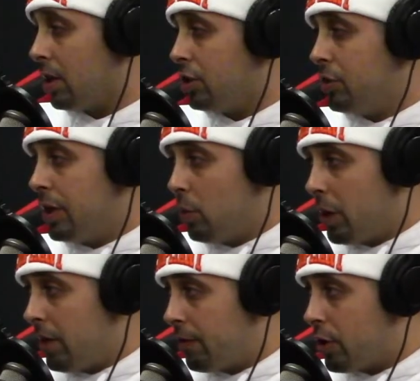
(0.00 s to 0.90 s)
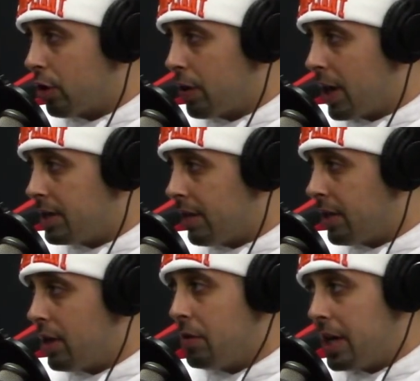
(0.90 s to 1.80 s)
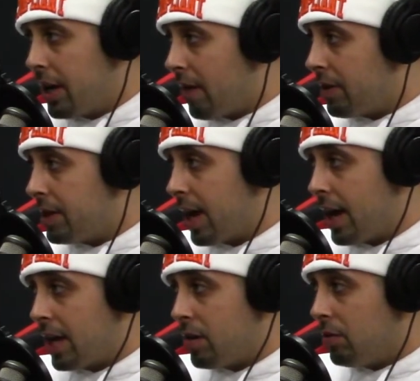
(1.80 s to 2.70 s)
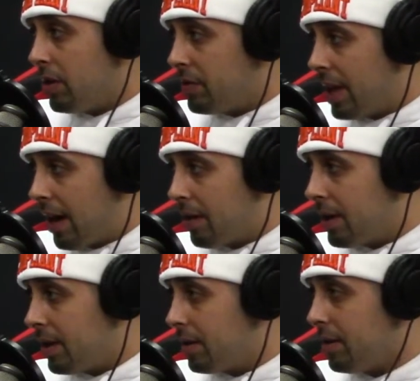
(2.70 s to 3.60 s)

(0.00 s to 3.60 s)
Do you need weed for your creativity? You need it every day? Can you live without it? You